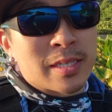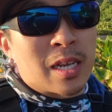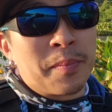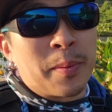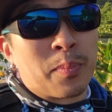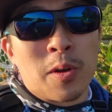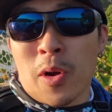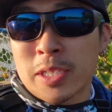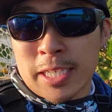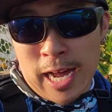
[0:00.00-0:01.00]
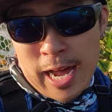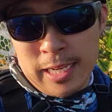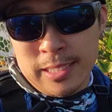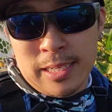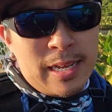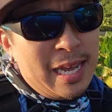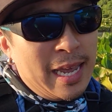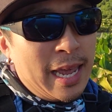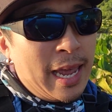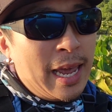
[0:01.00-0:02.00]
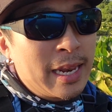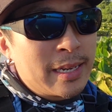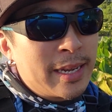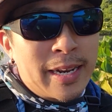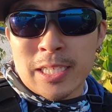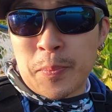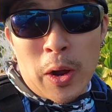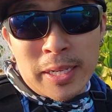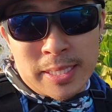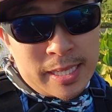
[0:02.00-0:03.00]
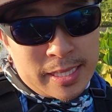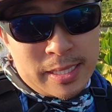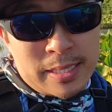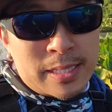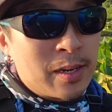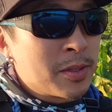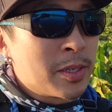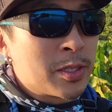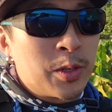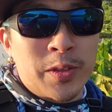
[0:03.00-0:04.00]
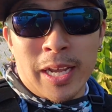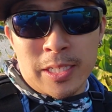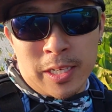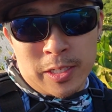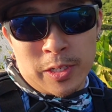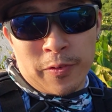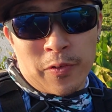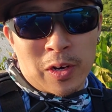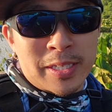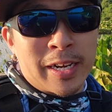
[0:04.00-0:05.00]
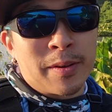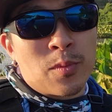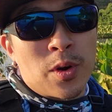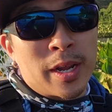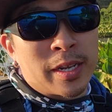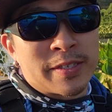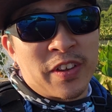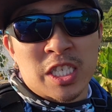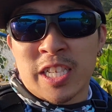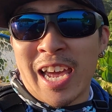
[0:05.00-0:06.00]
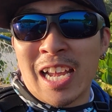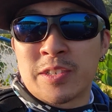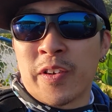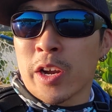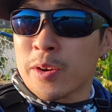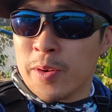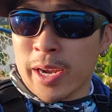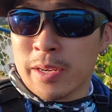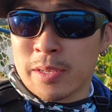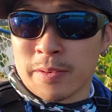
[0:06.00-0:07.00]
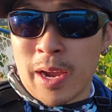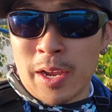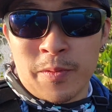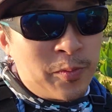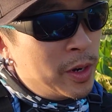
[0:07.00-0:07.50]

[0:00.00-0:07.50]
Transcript: It's gonna be bluebird skies, and it is spawning season. So there's two things you could do. First thing in the morning is fish the edge very quick, right?